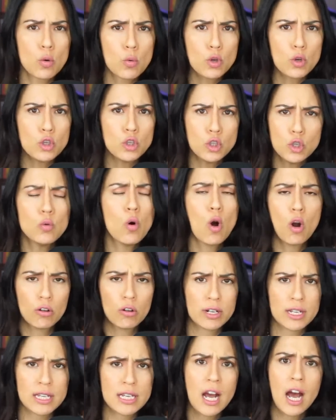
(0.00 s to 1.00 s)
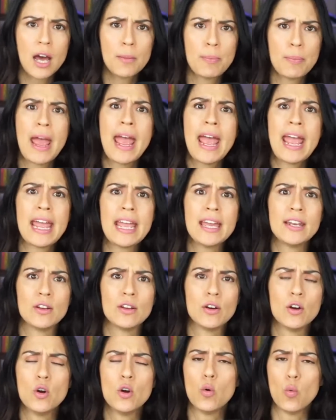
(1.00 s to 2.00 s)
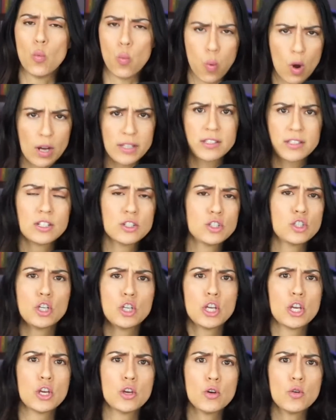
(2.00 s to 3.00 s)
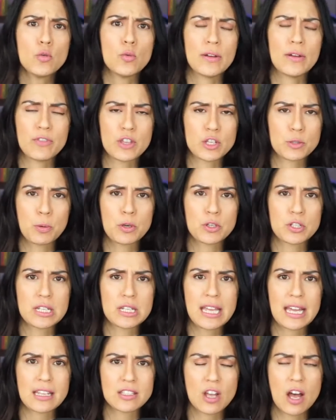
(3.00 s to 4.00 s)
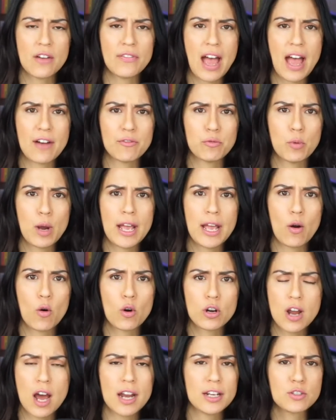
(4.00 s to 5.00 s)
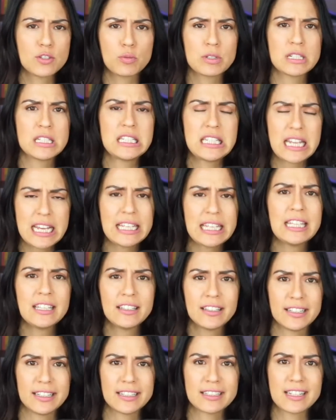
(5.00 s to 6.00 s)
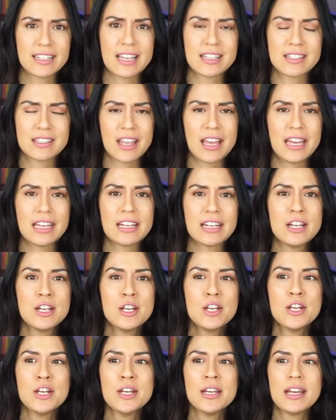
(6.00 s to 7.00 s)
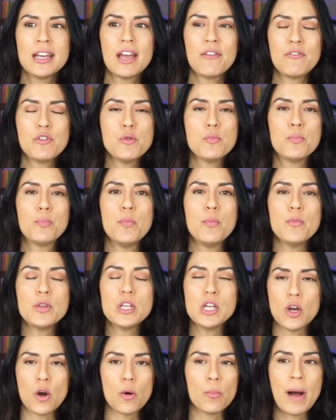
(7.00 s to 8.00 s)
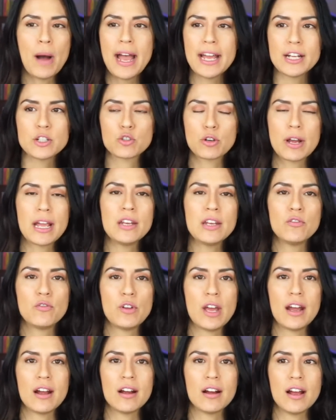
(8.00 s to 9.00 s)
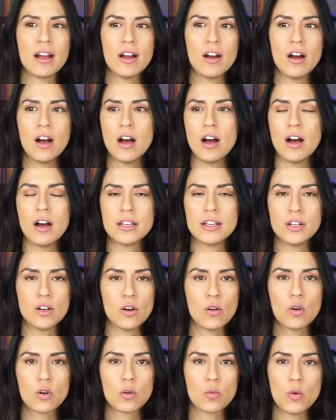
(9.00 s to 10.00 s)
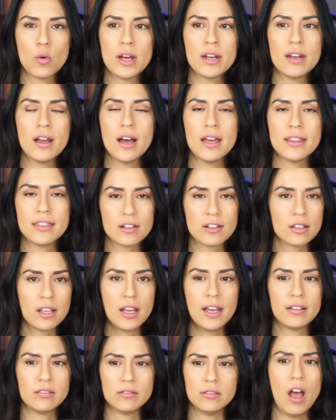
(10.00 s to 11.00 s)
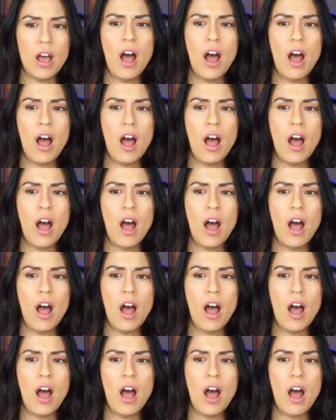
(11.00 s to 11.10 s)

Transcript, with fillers: you already got paid. What's it to you if this person gets off halfway or not? It's ridiculous. It's like if you buy a train fare, or whatnot, and they're like,